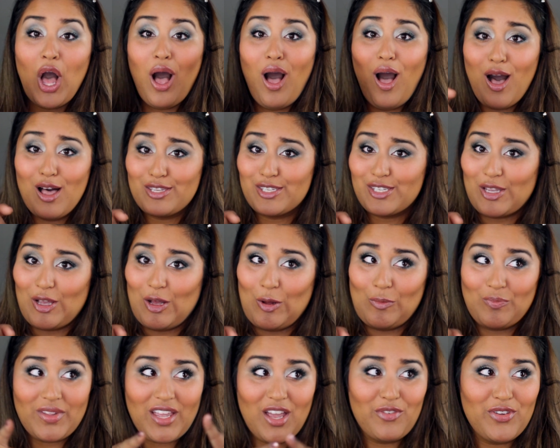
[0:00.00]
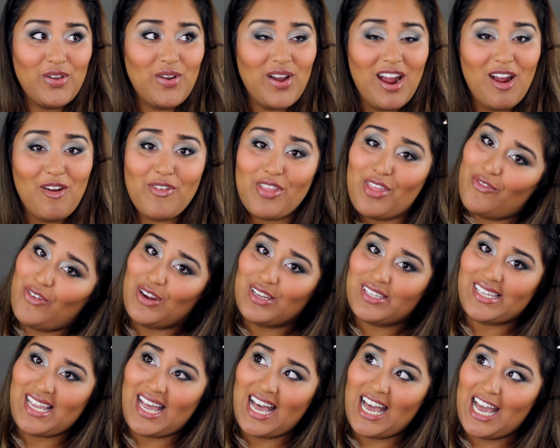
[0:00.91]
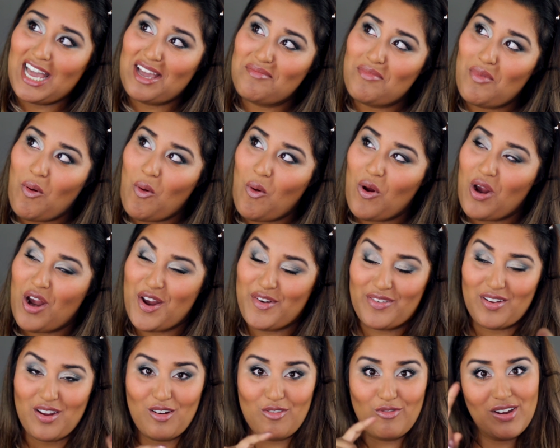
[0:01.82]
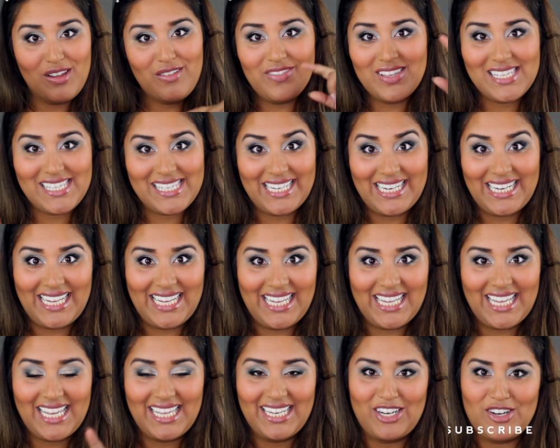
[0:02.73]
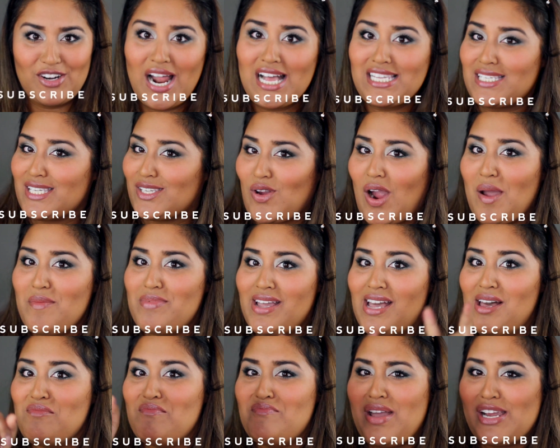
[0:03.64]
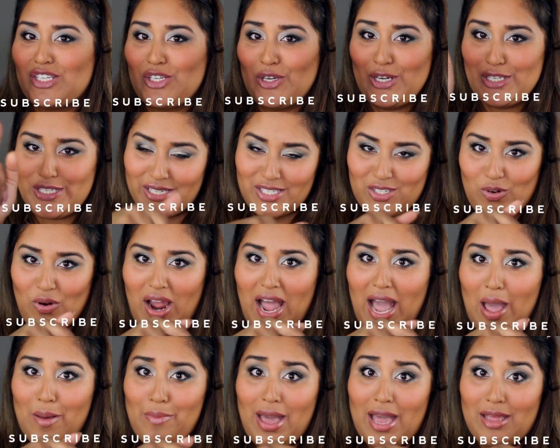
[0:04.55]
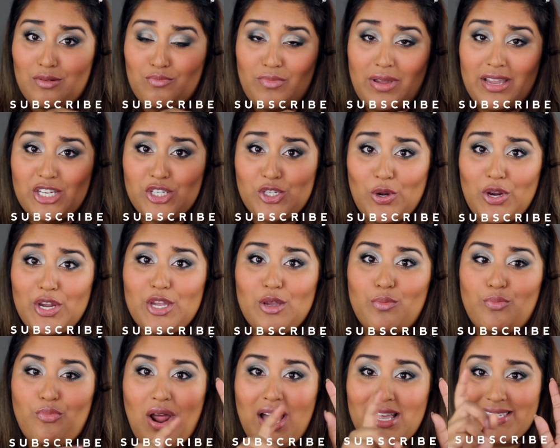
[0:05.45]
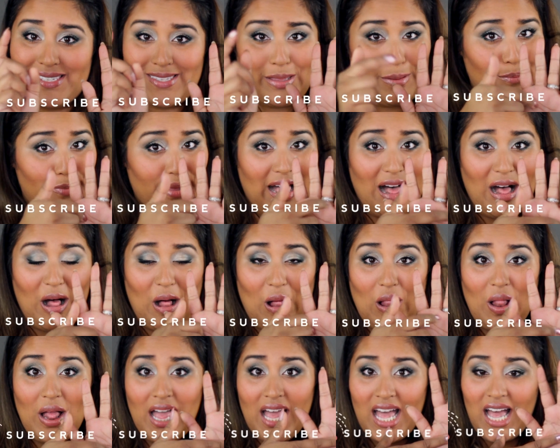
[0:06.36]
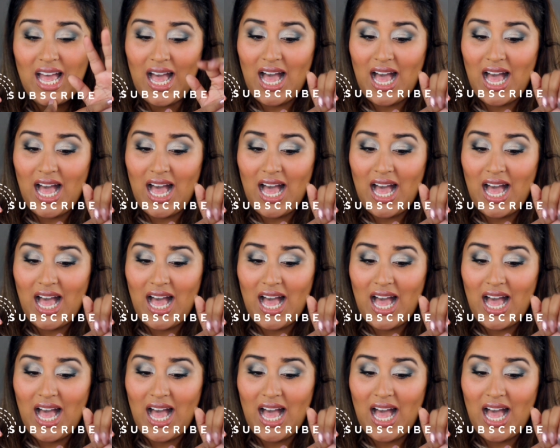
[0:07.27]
Also, if you're here for the first time or if you're revisiting and you're not subscribed yet, make sure you subscribe and make sure you press the bell